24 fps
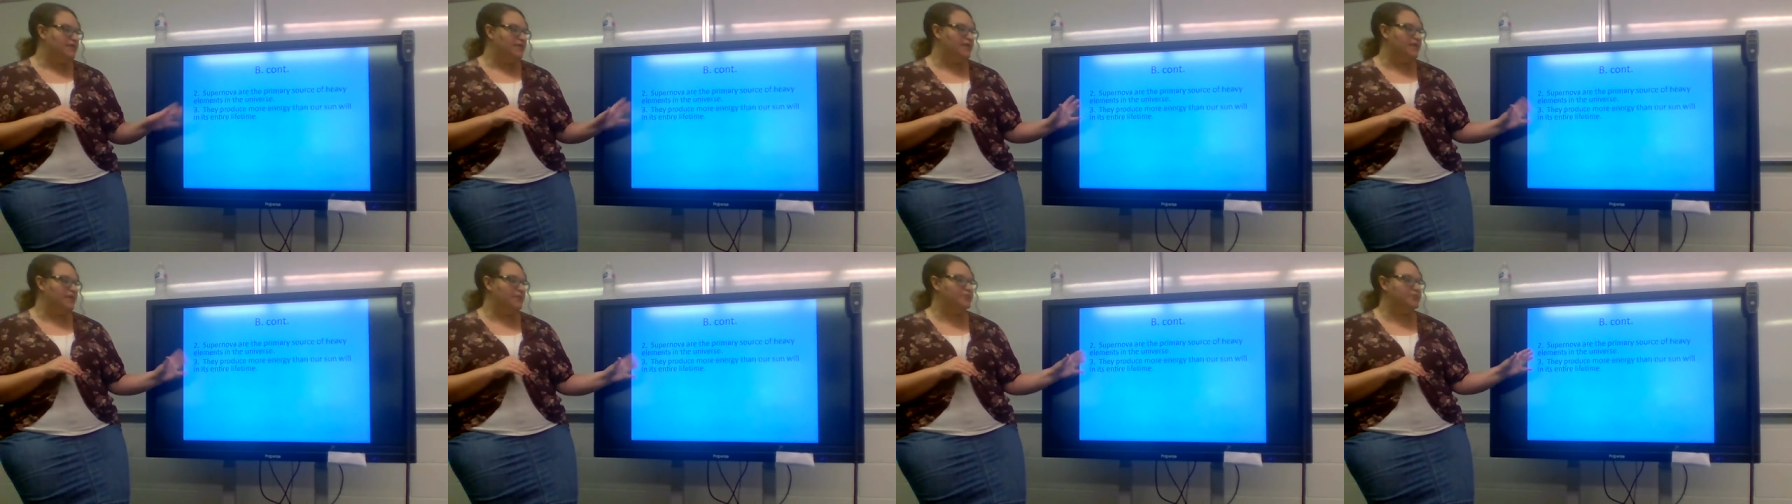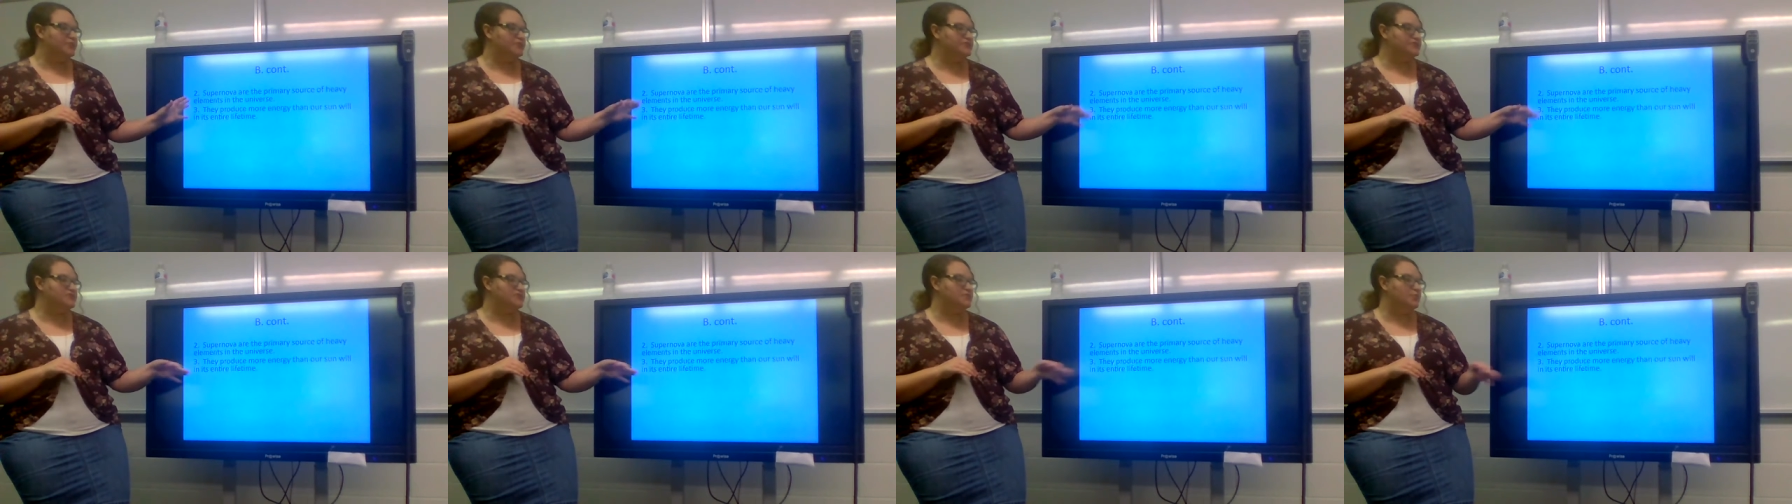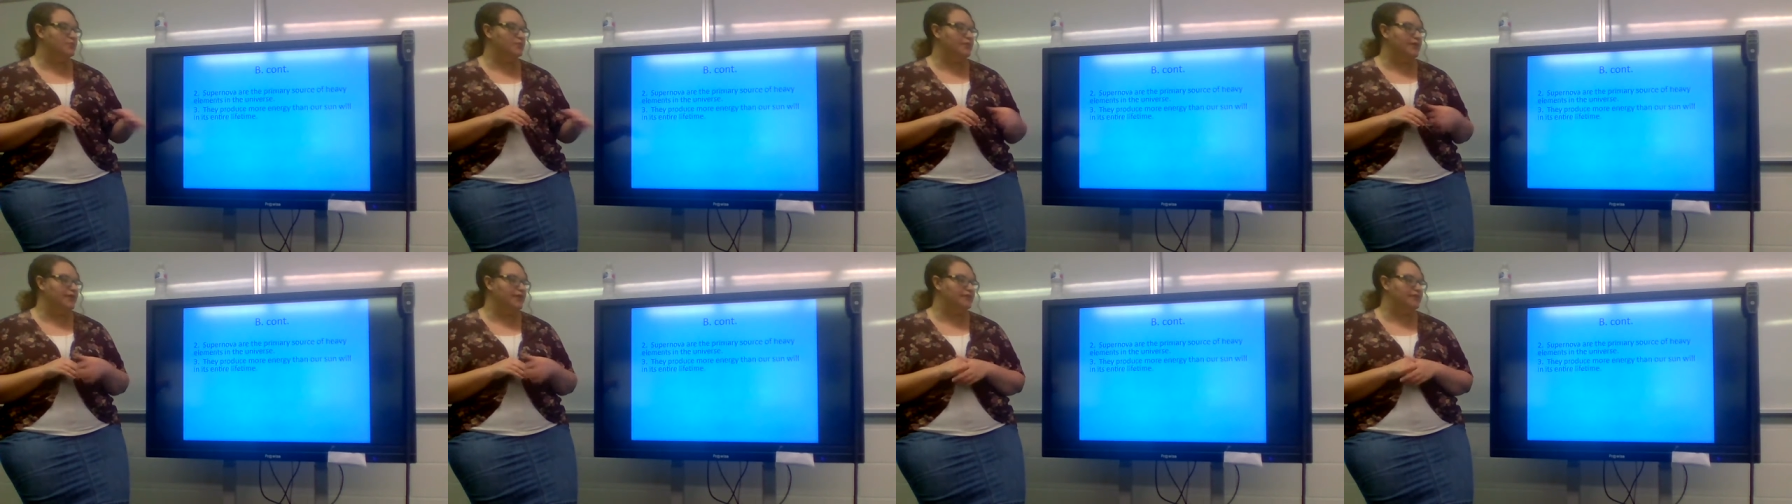They produce
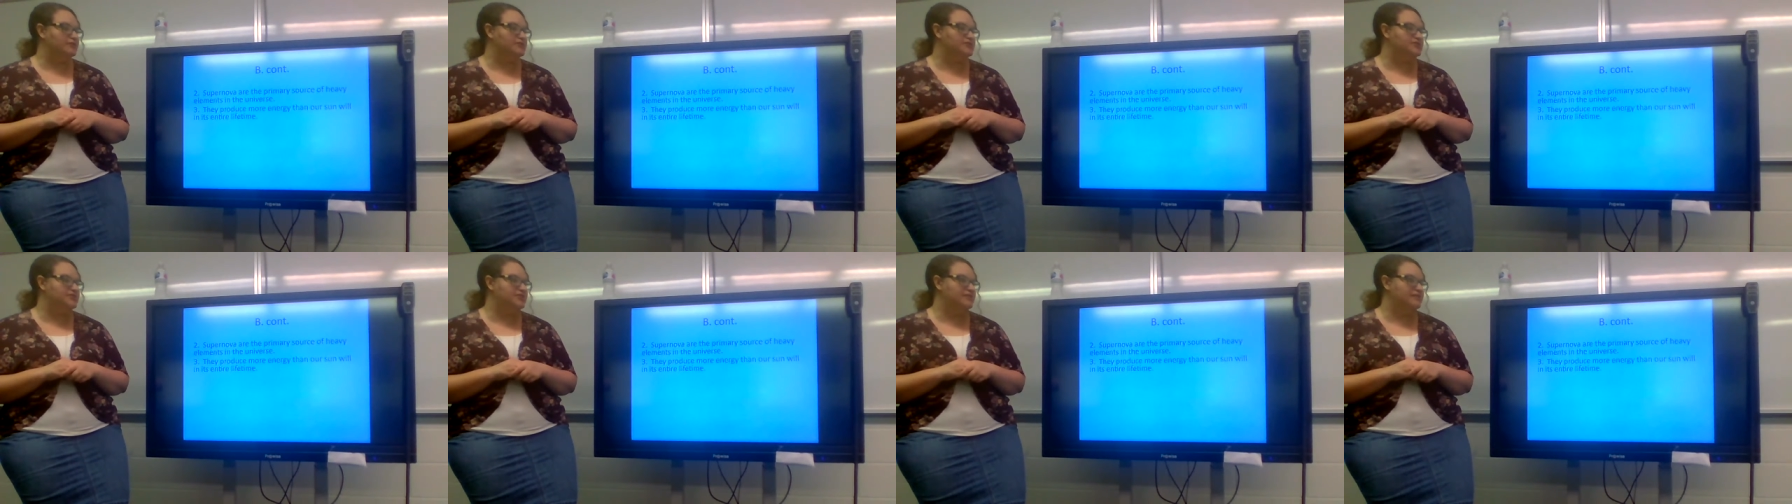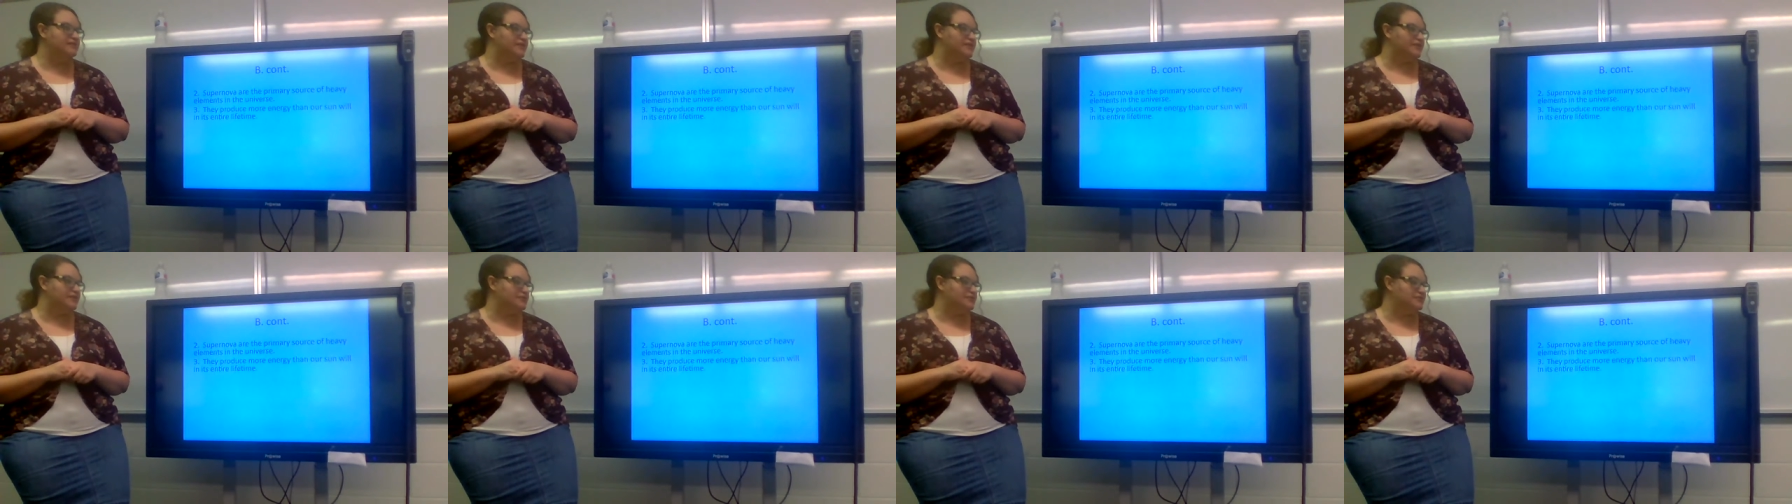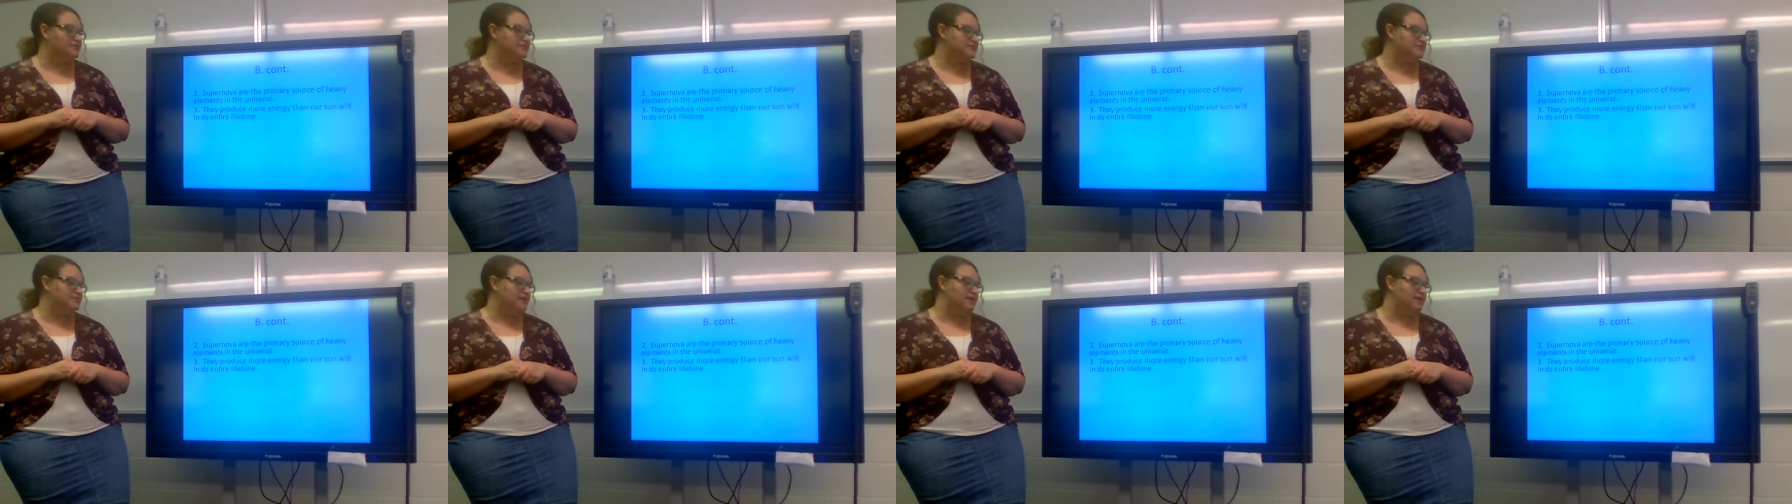more energy than our
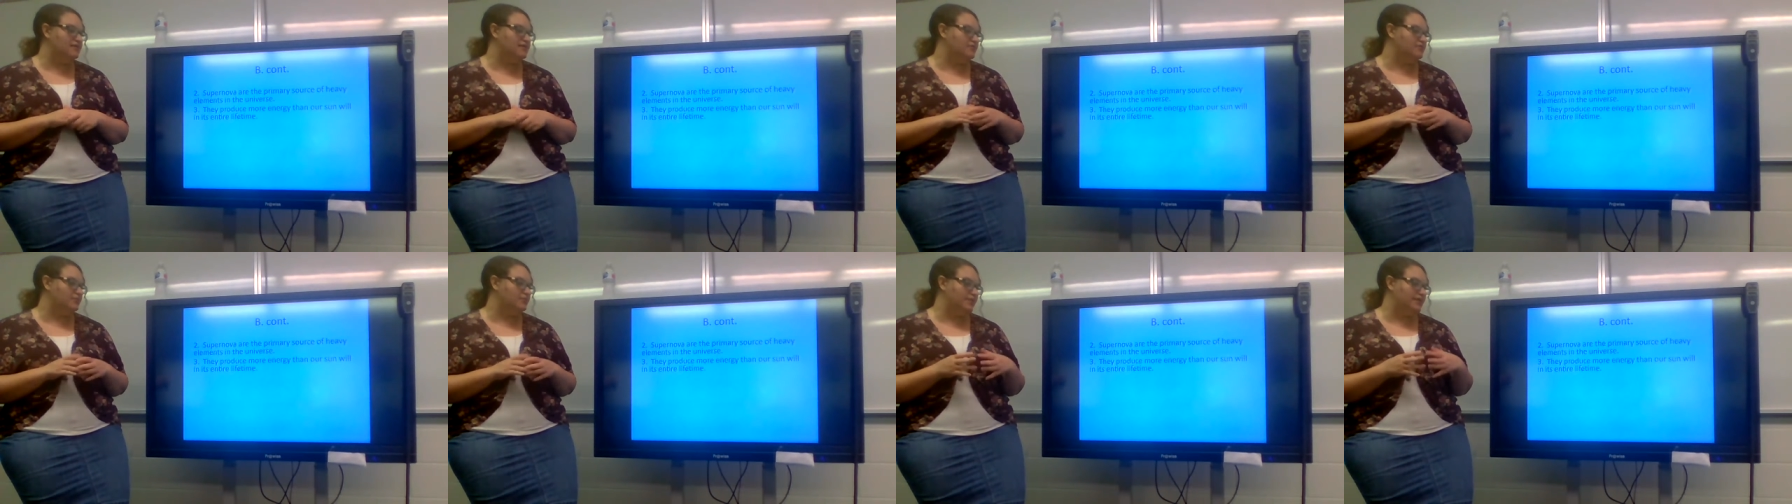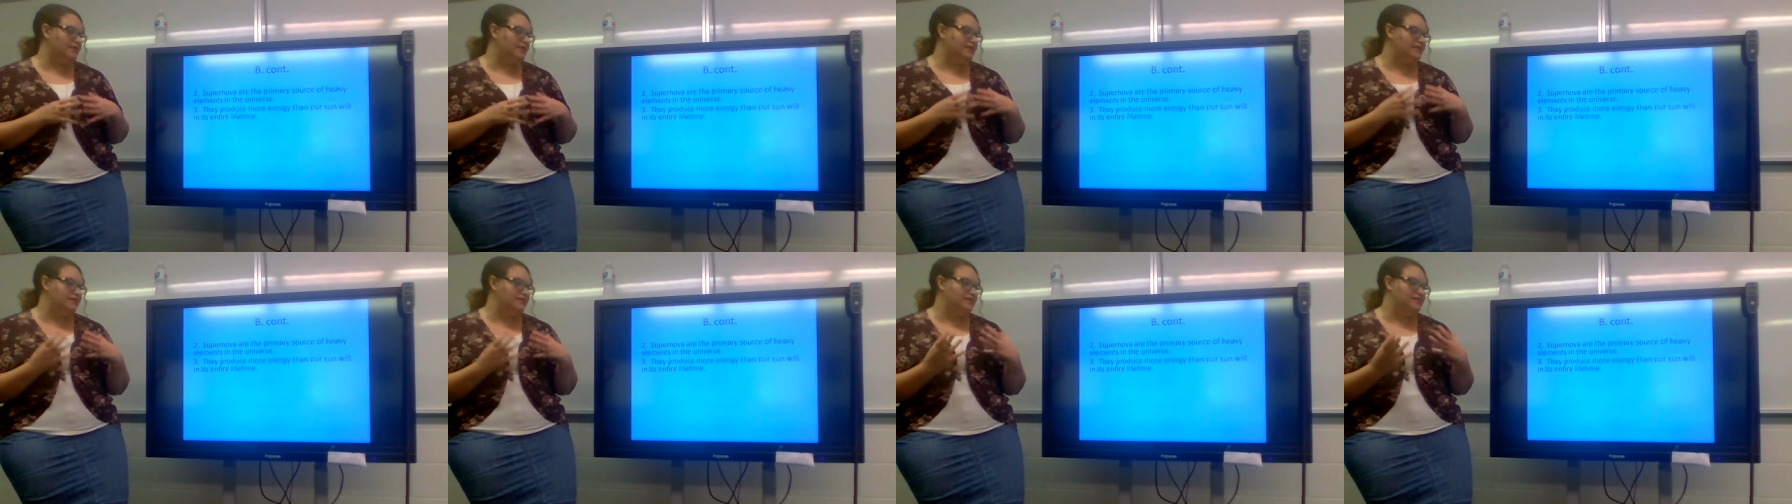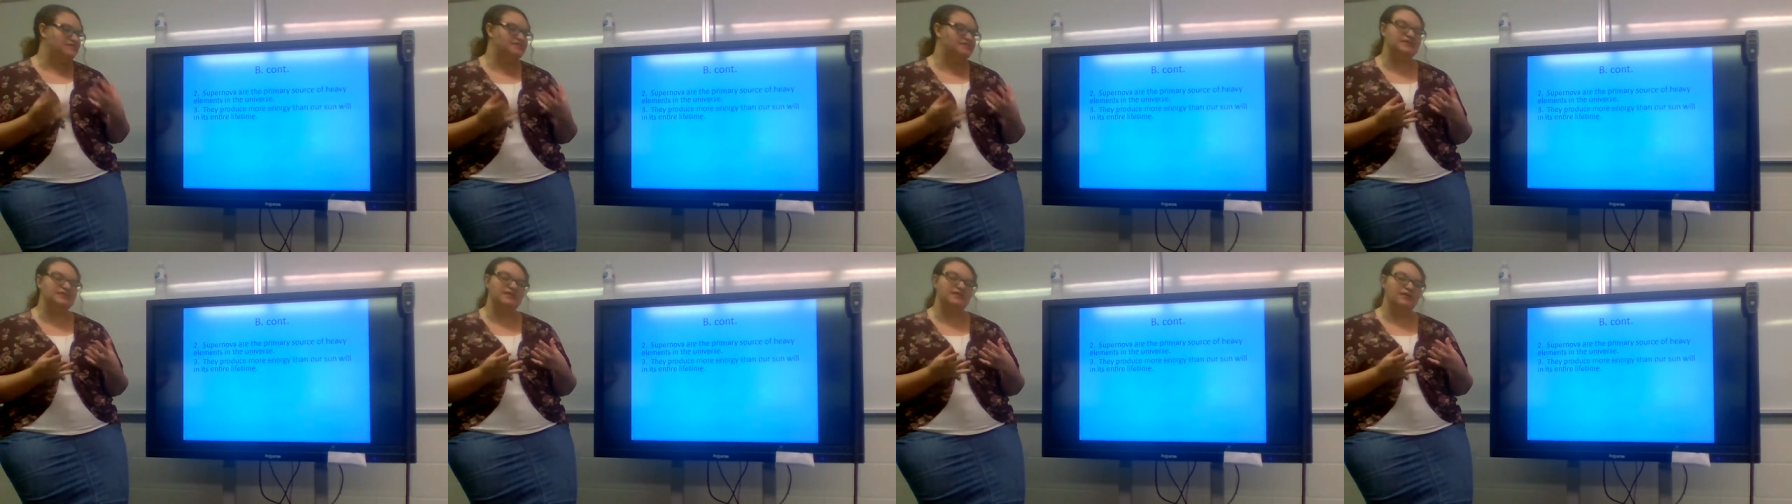sun will in
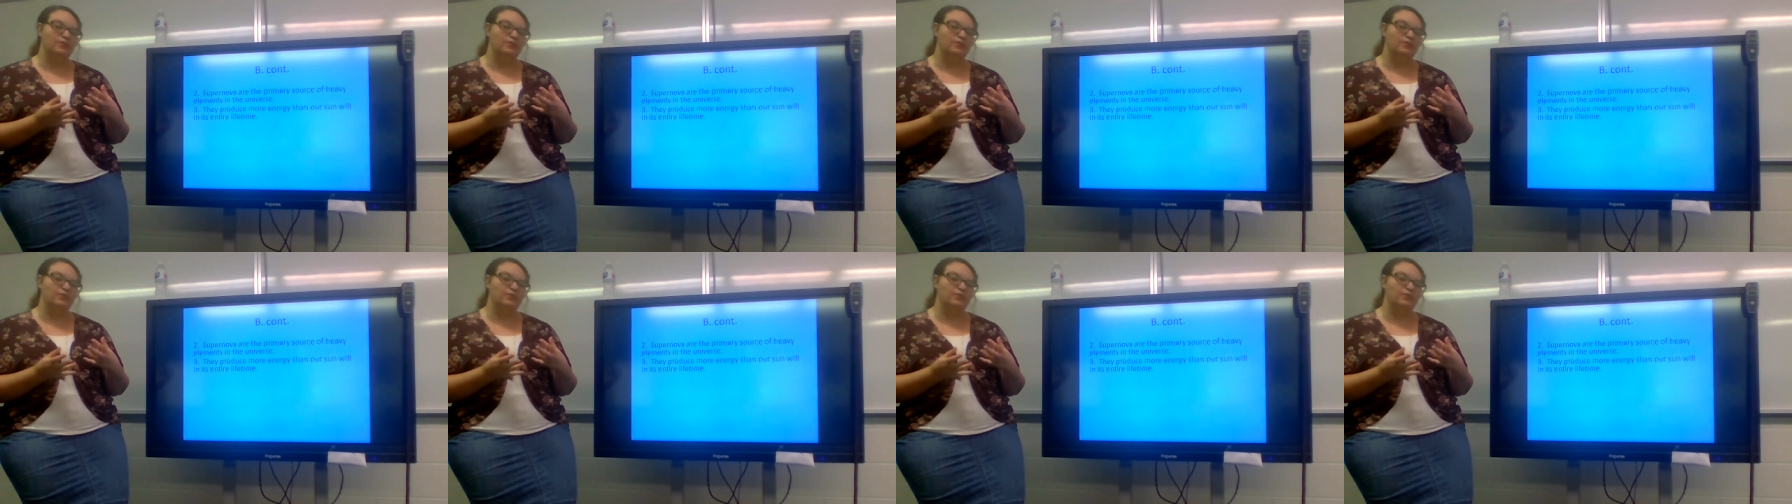its